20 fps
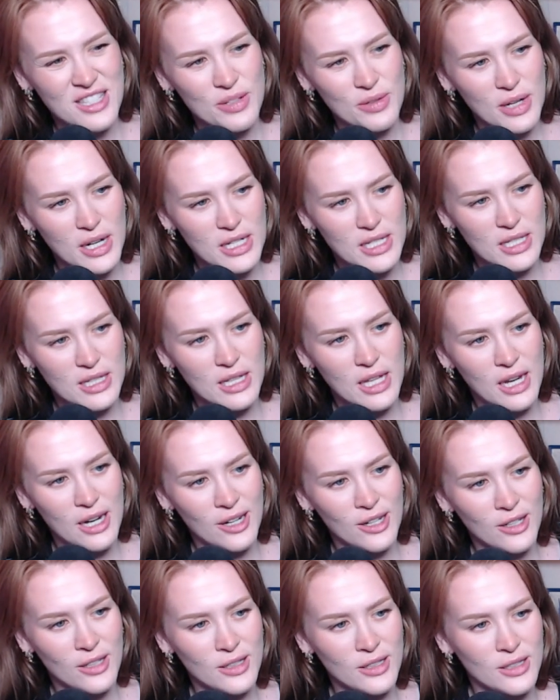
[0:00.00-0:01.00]
See what I did
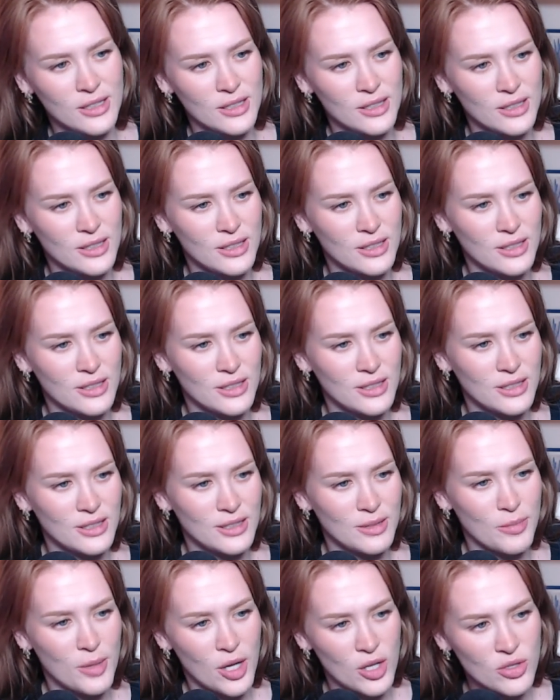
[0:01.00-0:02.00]
there?
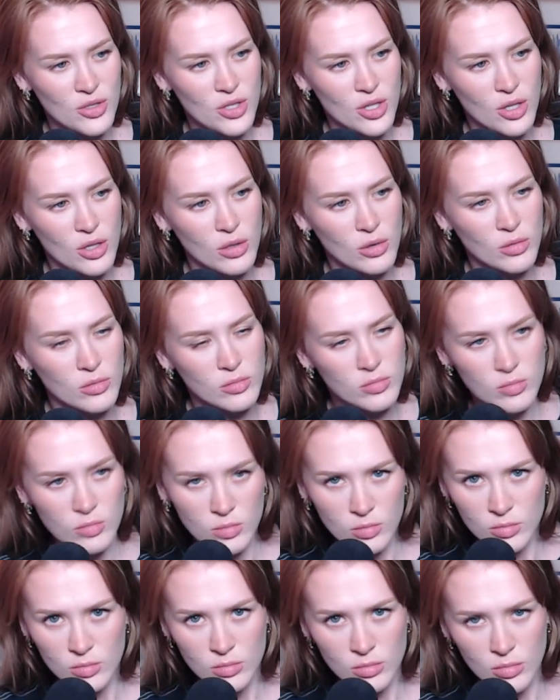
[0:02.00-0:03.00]
Balso.
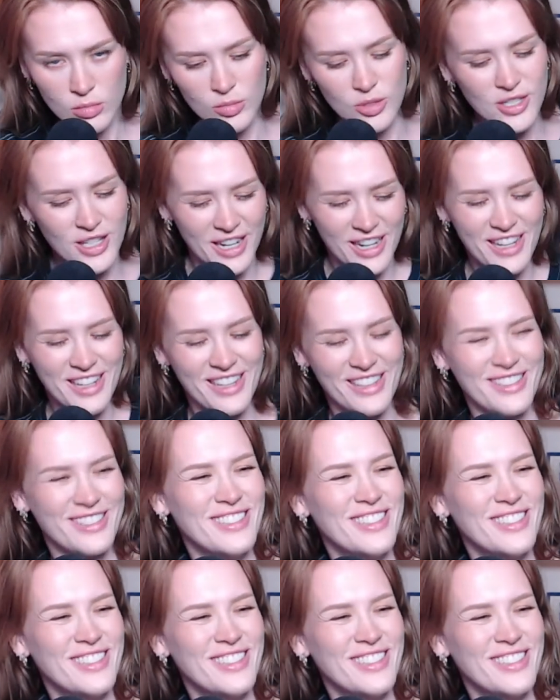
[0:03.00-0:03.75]
Just kidding.